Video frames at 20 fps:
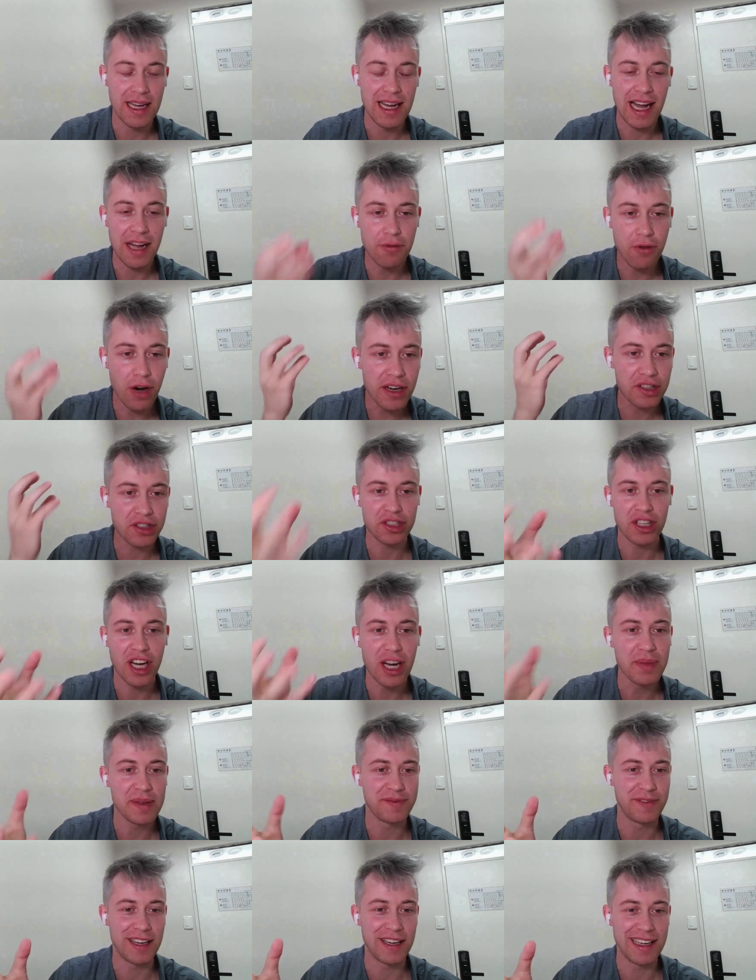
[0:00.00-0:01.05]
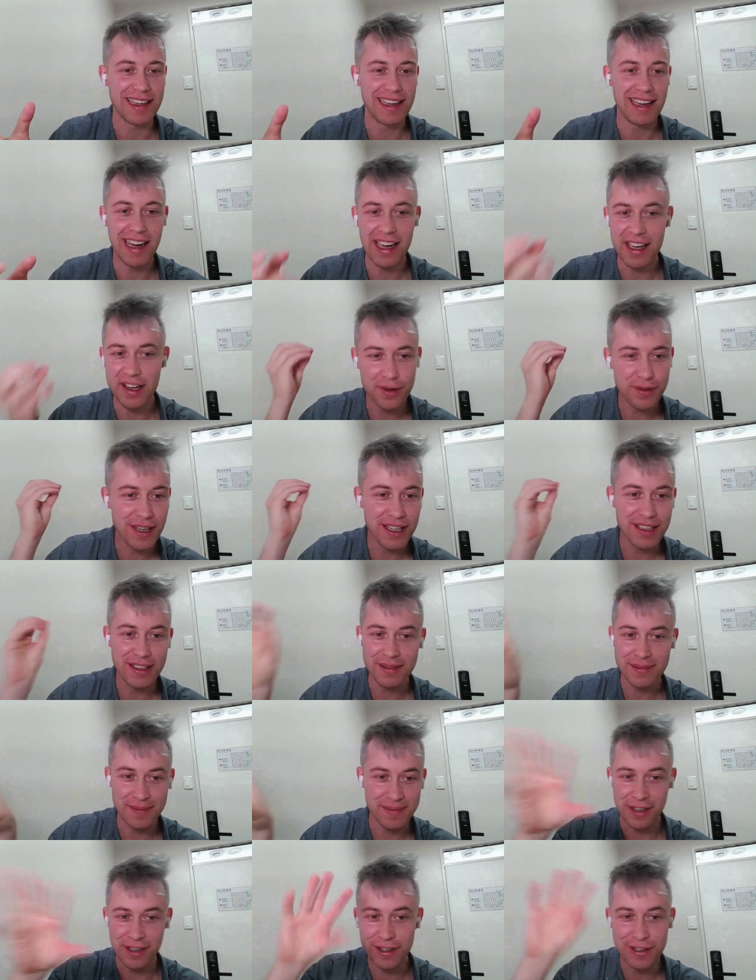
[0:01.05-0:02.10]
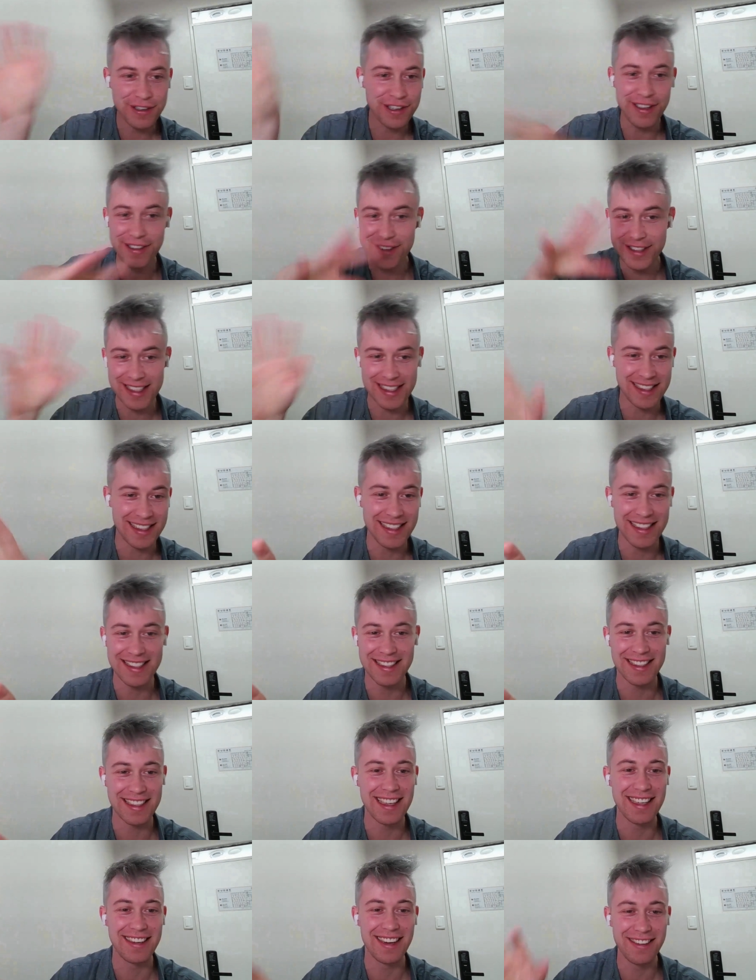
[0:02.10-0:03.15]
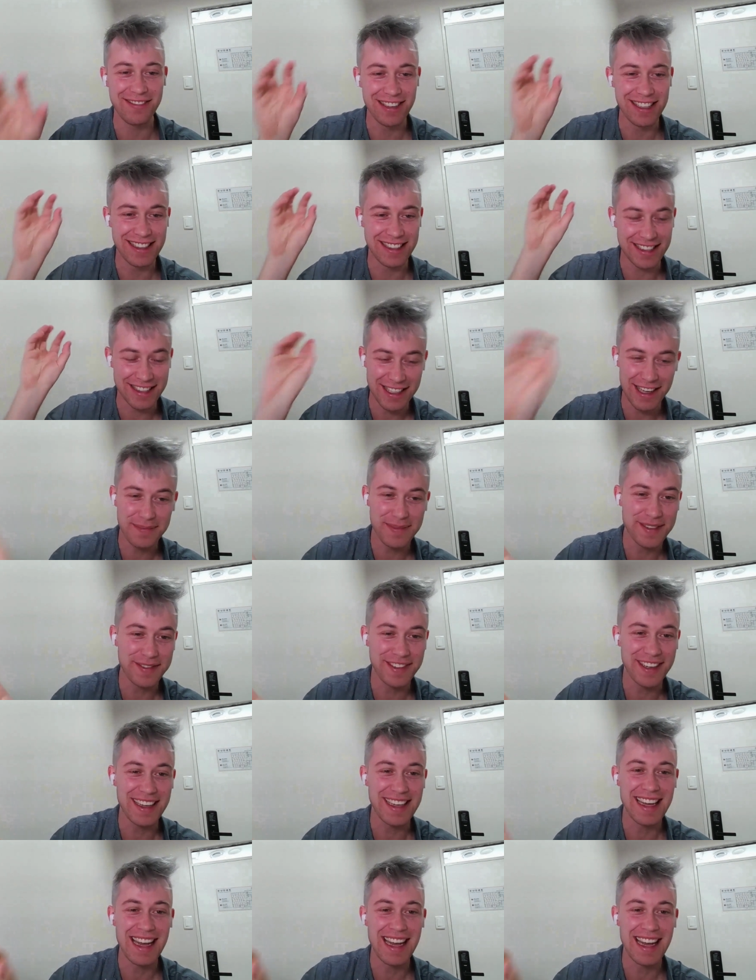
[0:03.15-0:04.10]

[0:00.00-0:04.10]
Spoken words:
I want a Shopify. I don't want to hook all these things together. I want the Shopify.